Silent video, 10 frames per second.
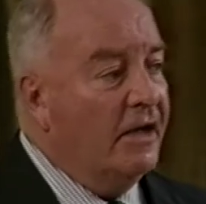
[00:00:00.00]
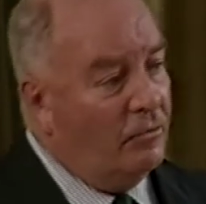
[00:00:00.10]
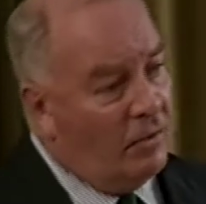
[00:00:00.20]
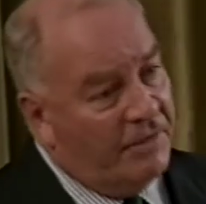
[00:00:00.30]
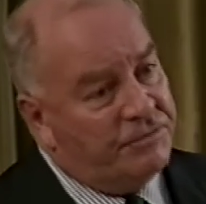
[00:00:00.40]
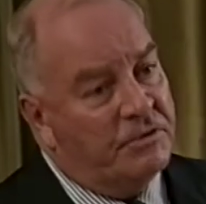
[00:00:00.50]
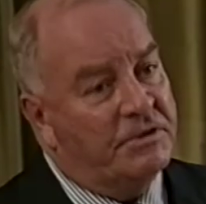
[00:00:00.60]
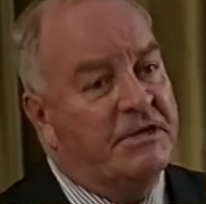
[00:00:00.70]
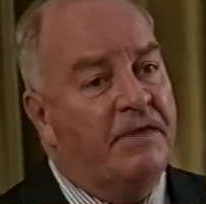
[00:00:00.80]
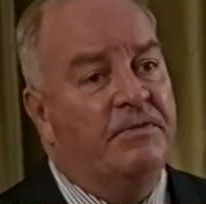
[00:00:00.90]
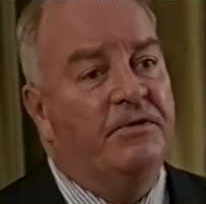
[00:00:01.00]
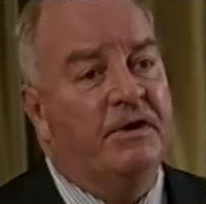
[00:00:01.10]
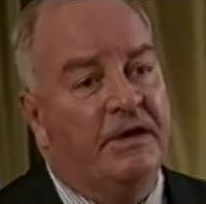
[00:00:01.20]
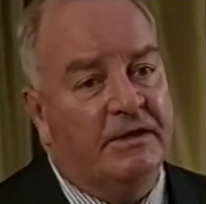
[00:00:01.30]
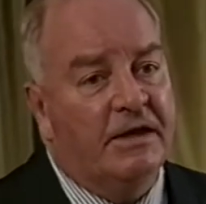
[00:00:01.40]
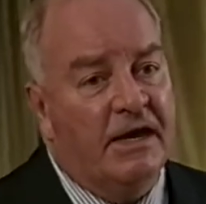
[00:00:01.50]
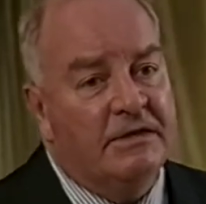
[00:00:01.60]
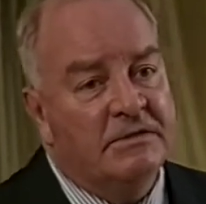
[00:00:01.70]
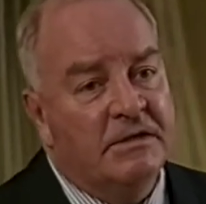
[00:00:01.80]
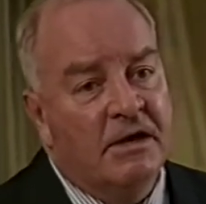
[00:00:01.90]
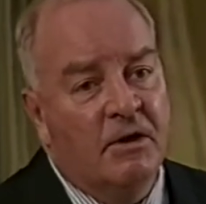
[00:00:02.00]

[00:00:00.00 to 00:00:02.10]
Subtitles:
go right through to 10:30 at night.